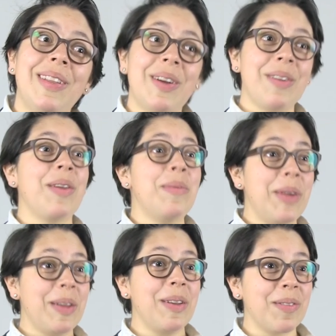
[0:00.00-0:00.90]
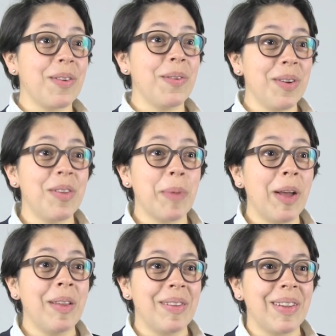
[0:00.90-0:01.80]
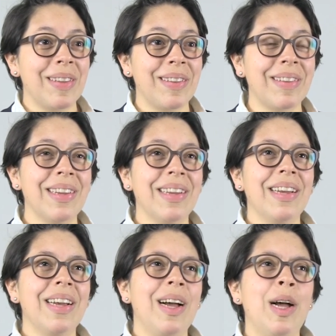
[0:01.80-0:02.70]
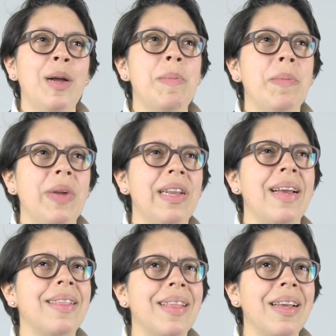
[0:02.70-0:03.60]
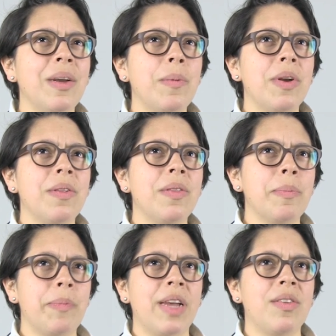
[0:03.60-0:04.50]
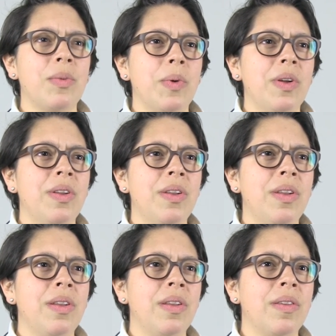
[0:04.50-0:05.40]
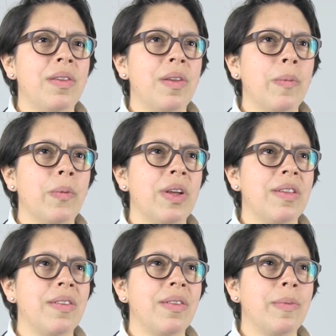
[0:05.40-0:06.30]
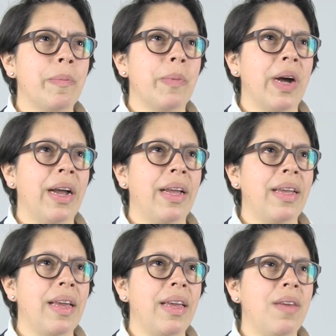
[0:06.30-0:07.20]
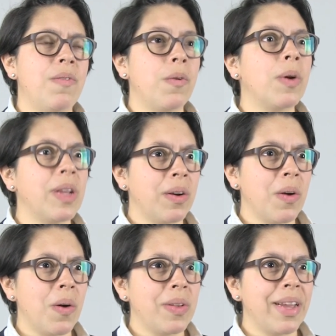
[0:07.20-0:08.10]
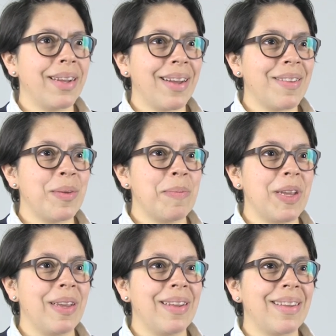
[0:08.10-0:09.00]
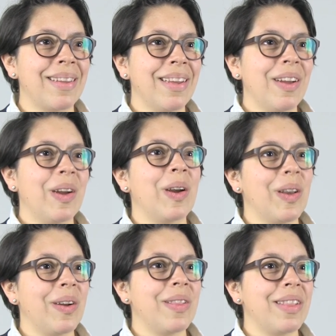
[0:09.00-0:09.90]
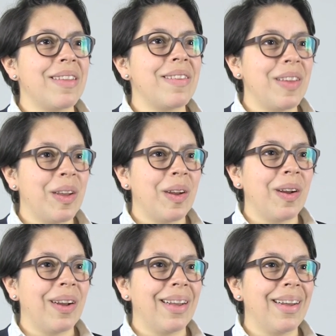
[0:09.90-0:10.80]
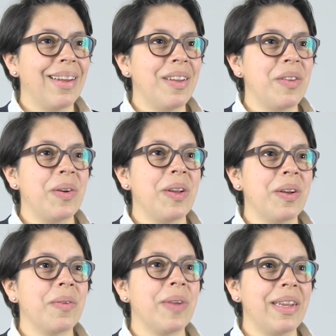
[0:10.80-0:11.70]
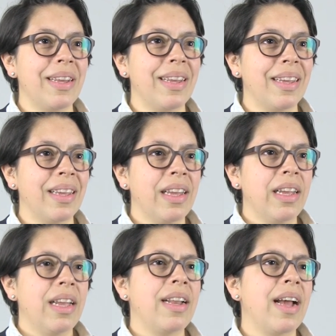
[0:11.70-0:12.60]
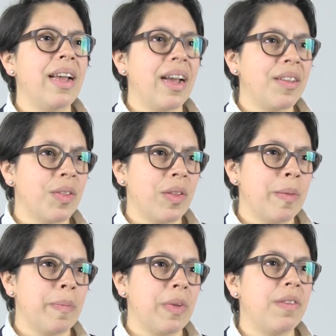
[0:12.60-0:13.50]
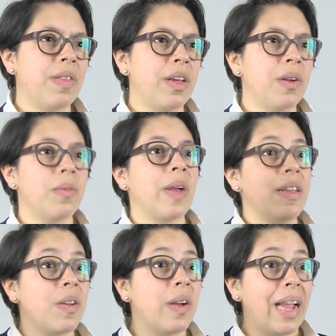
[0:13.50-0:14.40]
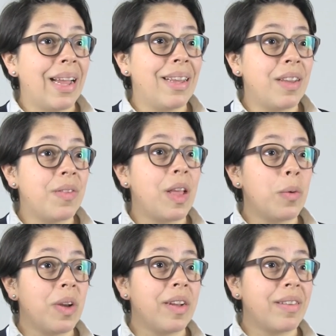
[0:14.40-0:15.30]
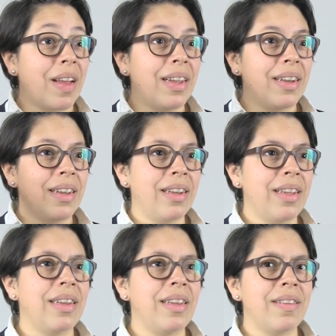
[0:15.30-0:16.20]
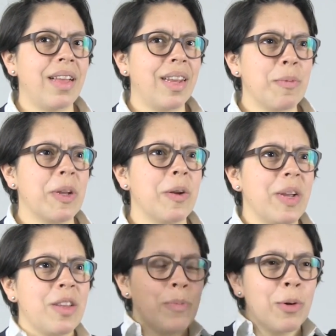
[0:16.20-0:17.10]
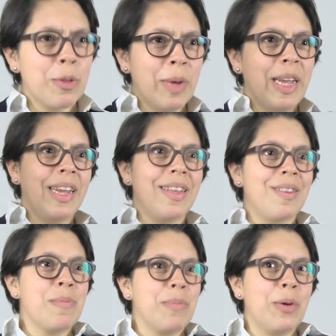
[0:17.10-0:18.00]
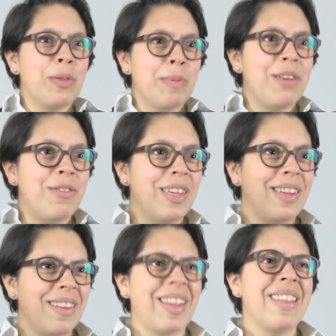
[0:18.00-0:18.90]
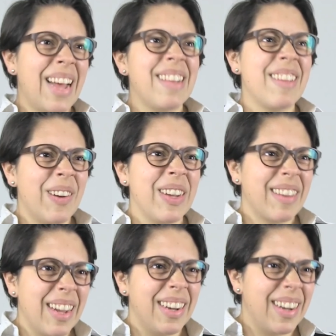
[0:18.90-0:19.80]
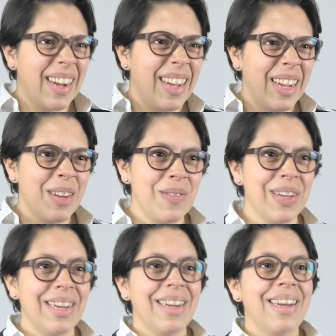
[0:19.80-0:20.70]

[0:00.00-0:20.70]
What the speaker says: There are so many different responses. And I think one of the best ones was by a 4-year-old I got to meet earlier this year during a reading. And I asked them if they could raise their hand if they were excited. And he said, I'm going to raise both my hands and both my feet because that's how excited I am.